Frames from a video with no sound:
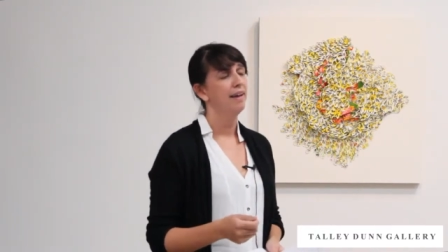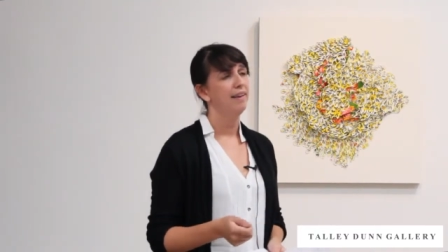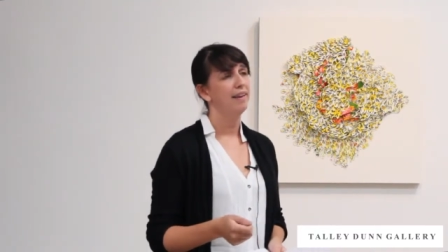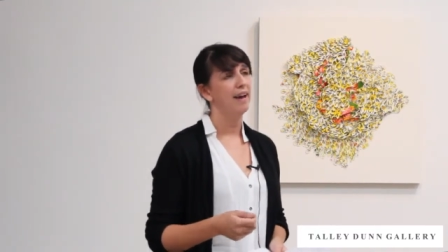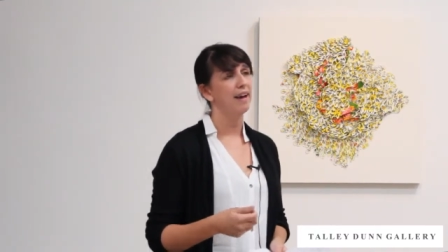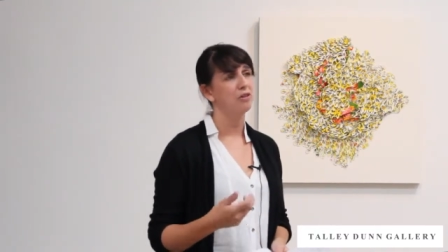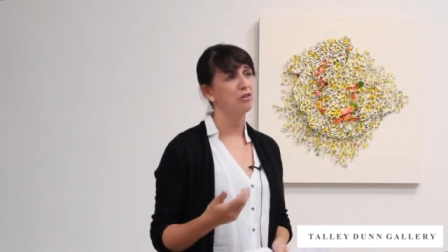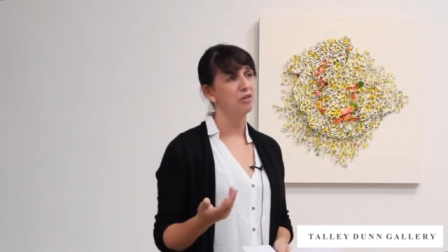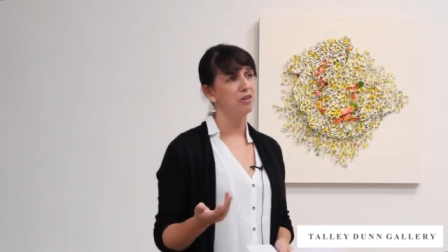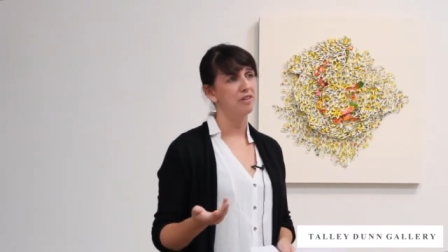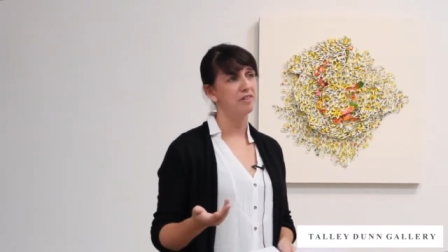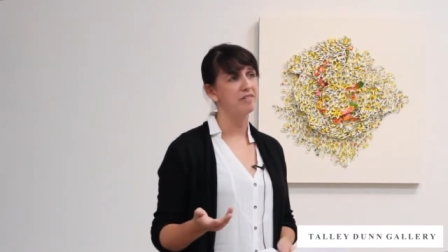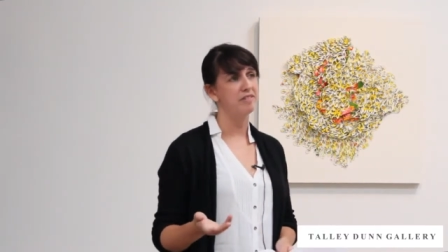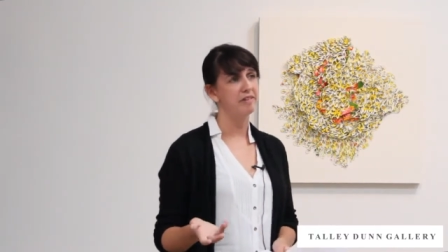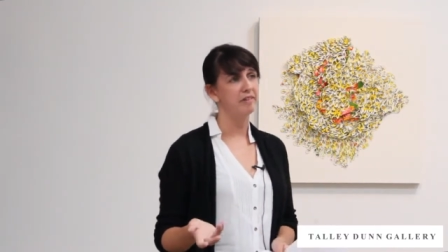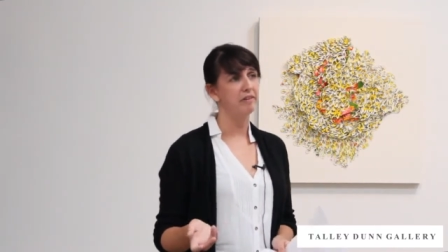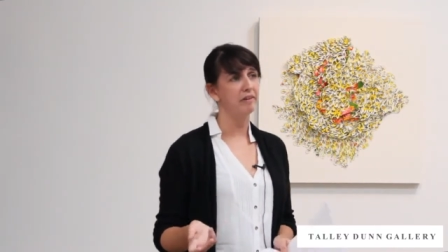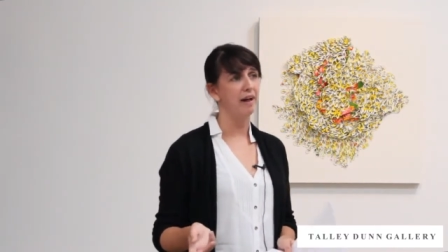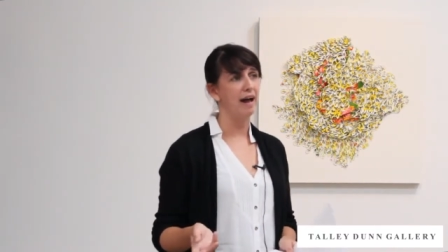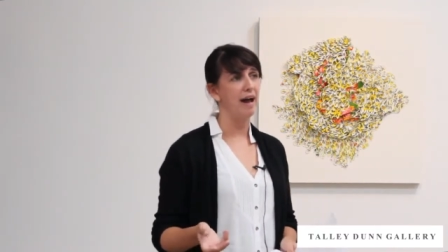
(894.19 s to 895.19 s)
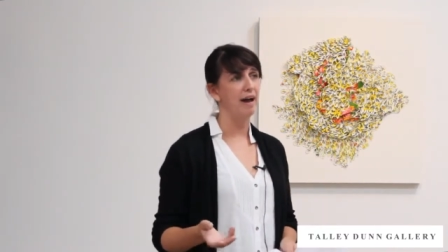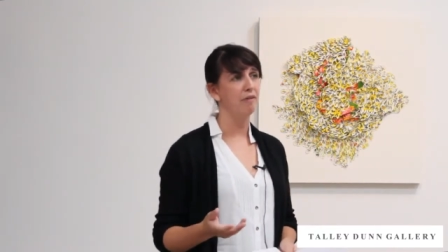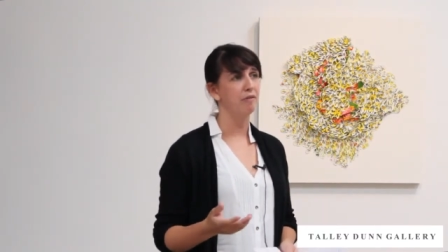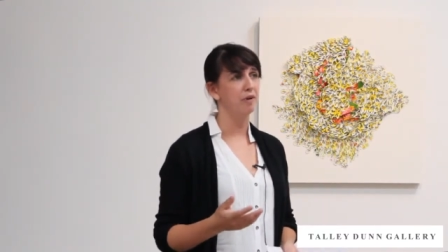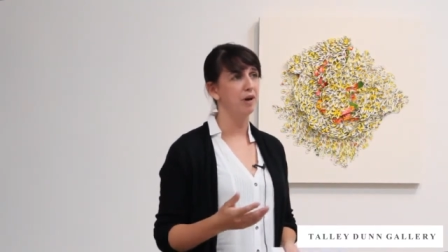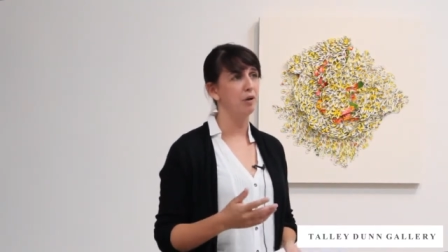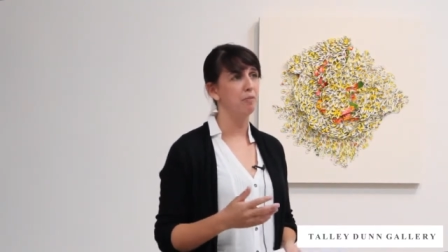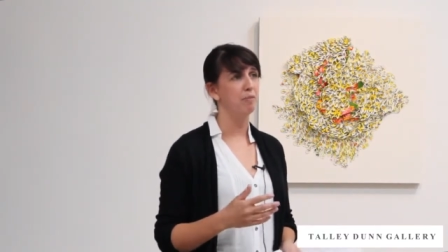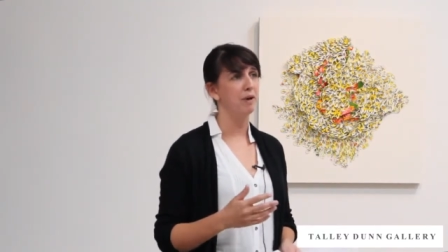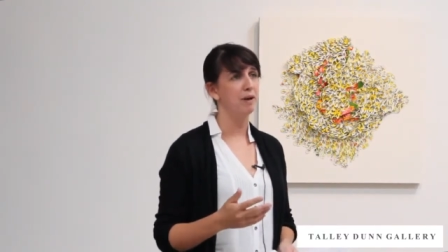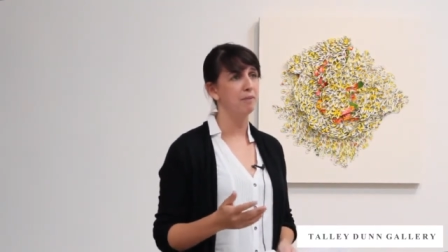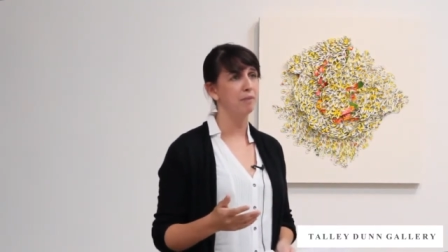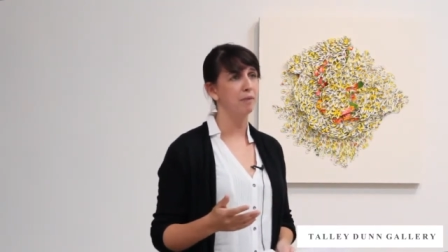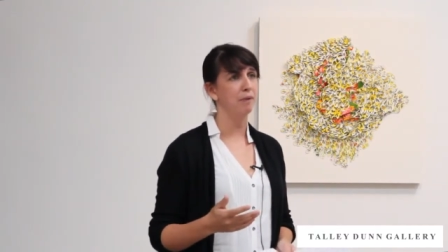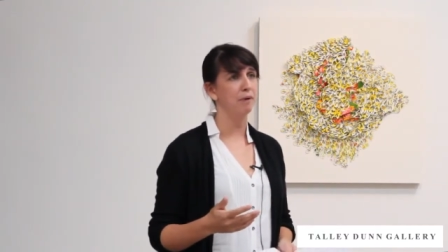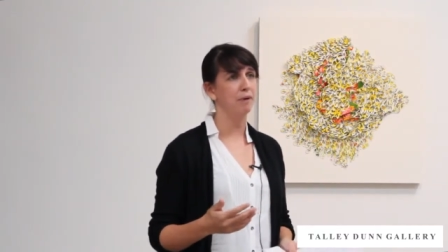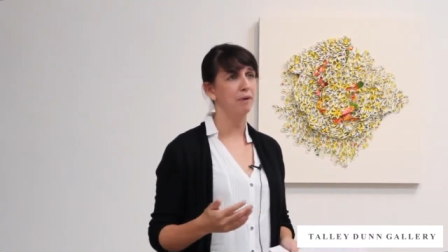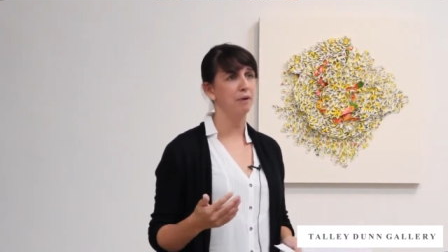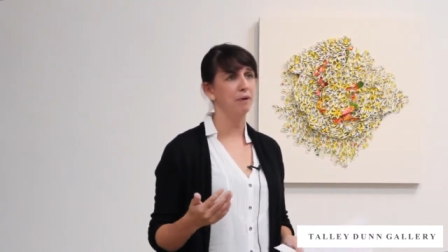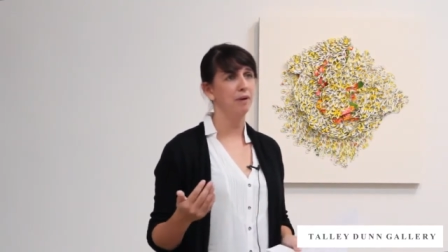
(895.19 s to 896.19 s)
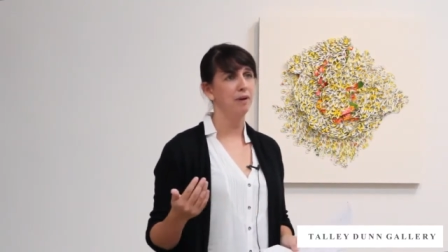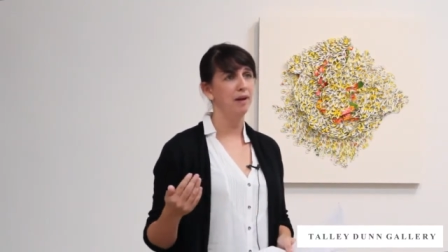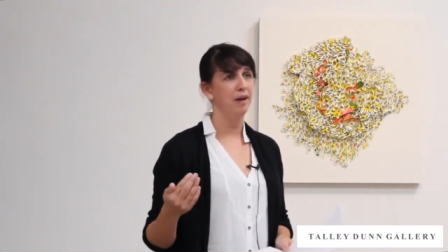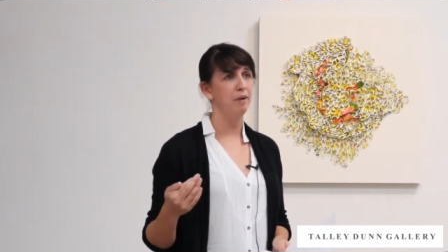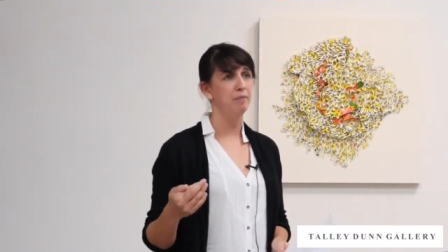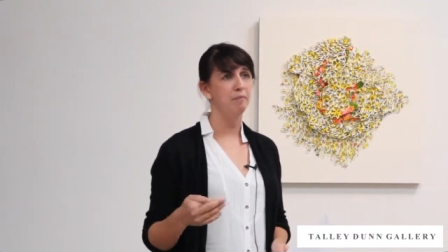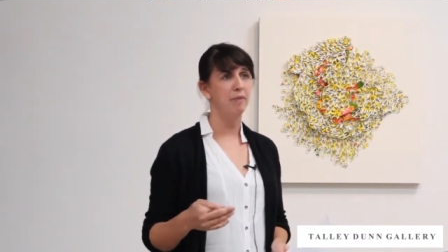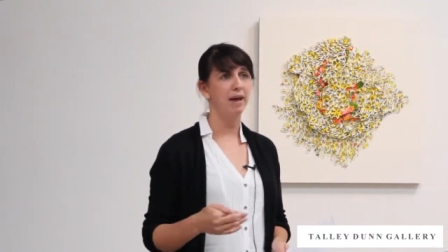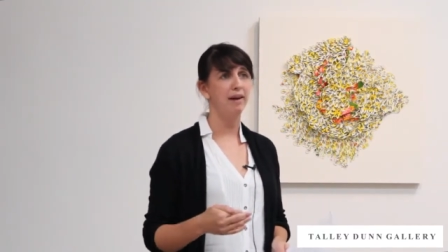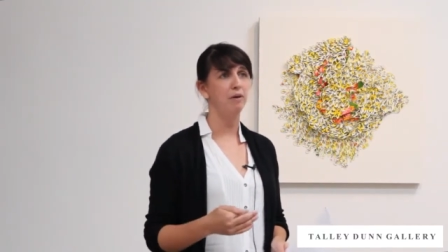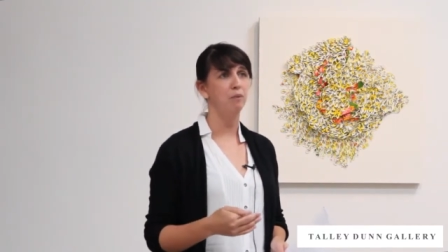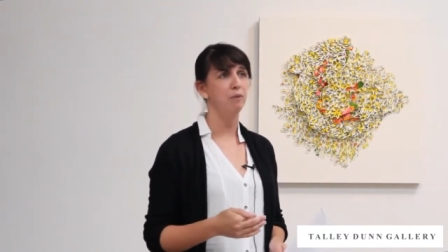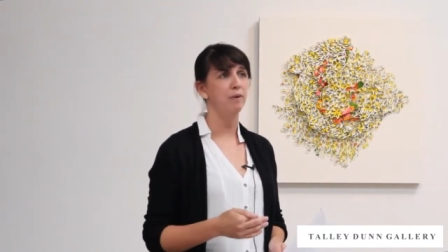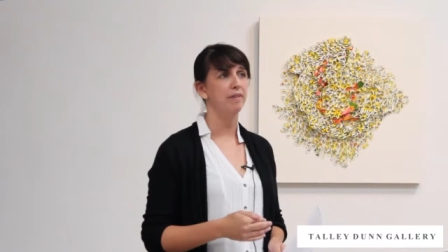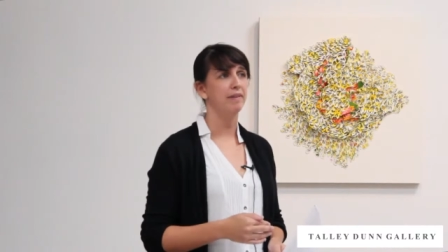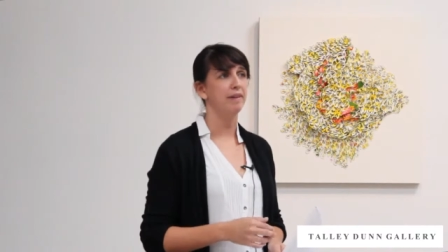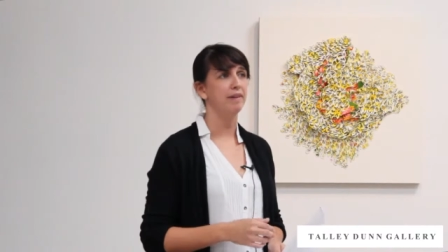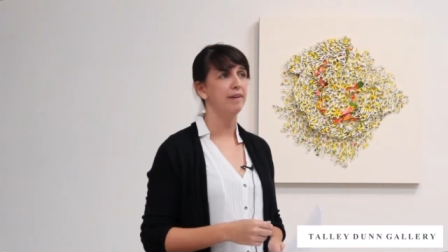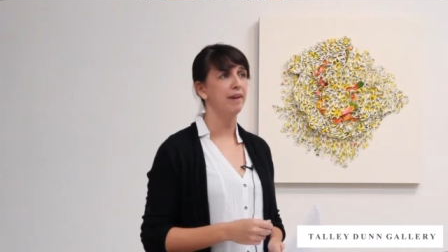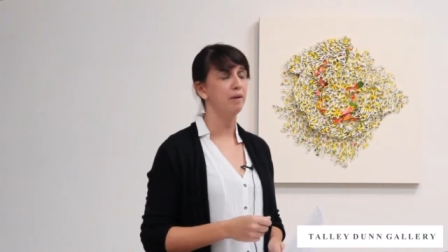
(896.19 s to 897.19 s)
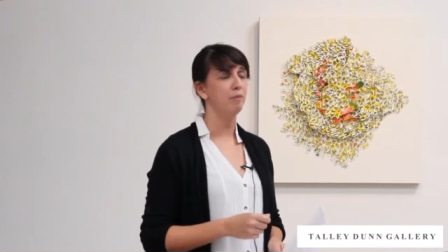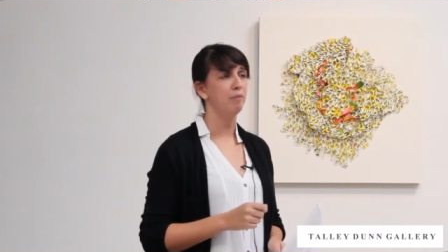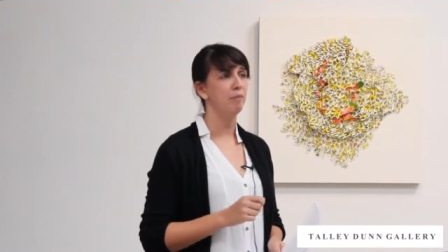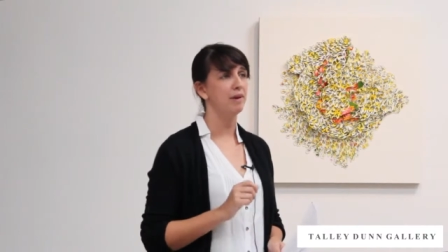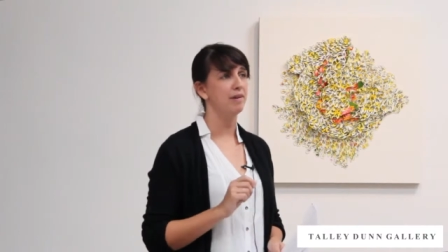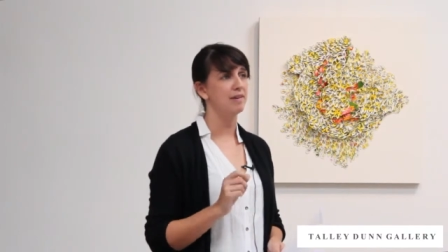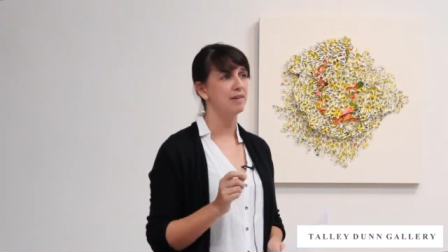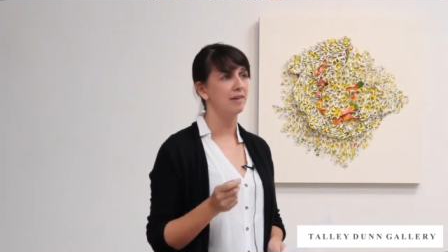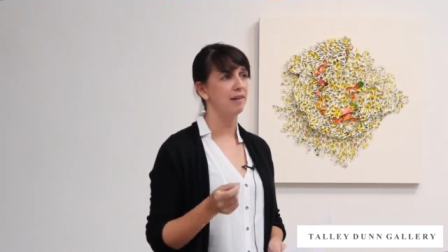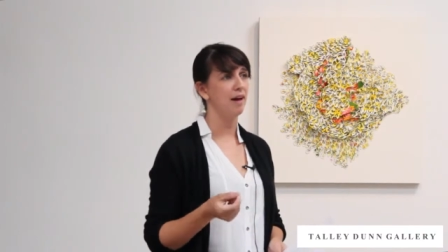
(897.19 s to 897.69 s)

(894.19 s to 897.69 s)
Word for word: They actually still have cut paper embedded within them, but I